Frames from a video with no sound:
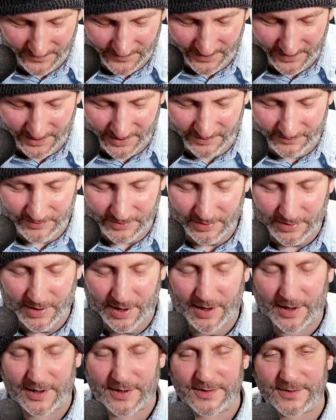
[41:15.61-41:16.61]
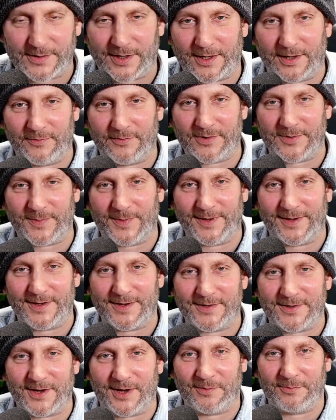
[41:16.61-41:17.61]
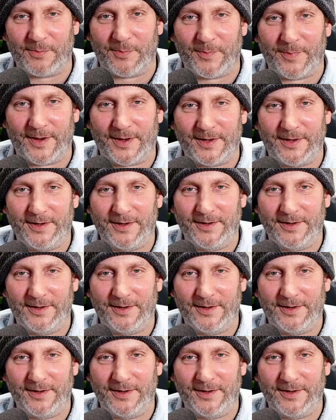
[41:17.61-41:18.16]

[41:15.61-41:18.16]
Love you guys. Thank you for spending this time with me.